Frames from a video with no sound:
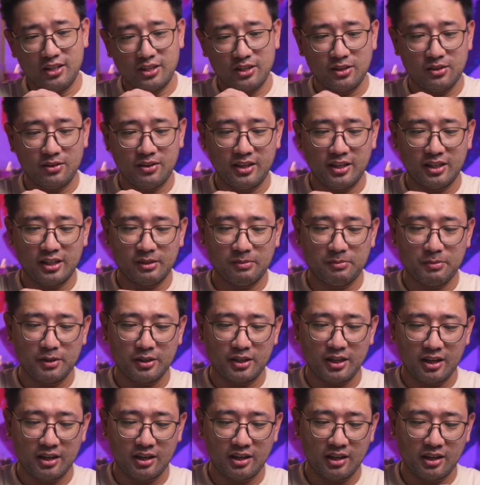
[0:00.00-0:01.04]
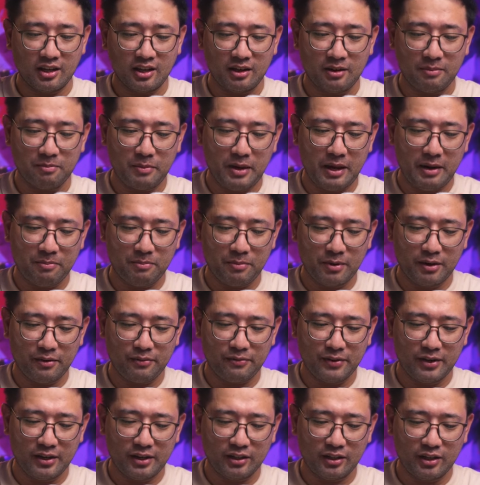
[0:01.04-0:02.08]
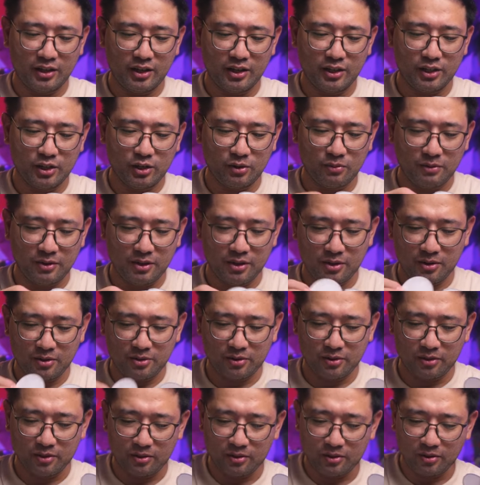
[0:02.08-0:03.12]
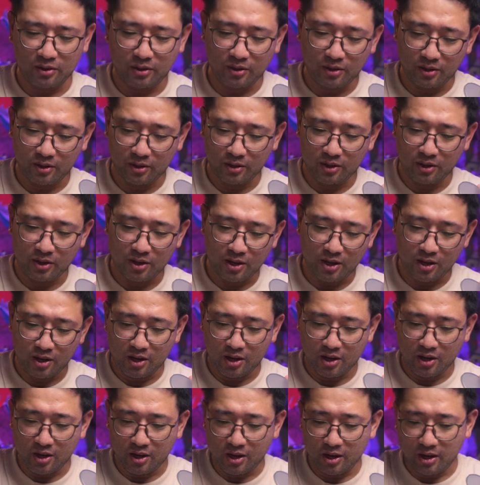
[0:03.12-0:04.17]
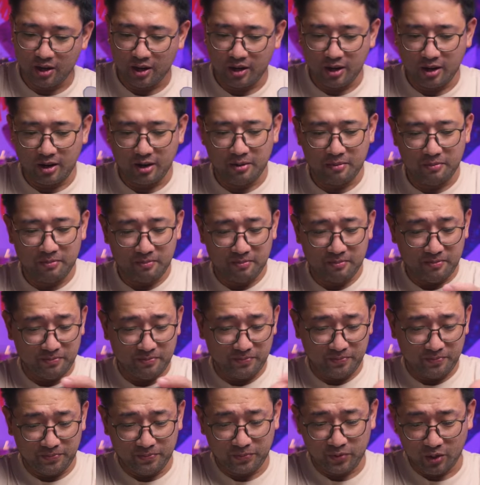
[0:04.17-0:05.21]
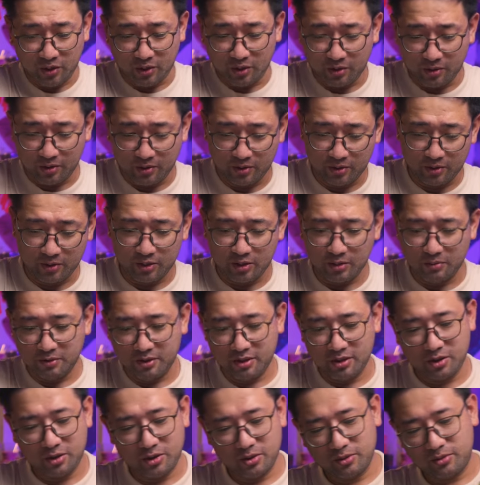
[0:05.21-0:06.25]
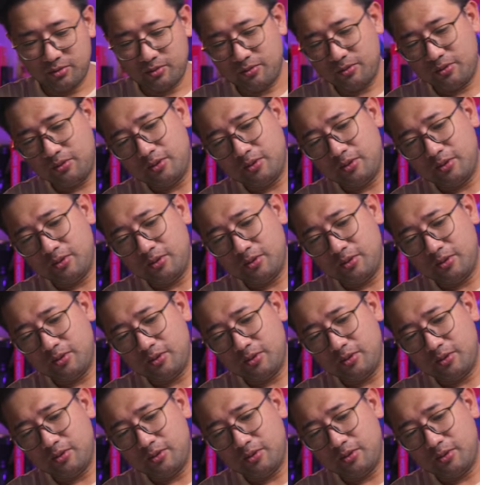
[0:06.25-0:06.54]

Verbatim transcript: So let's put a paper filter so we don't um, so we don't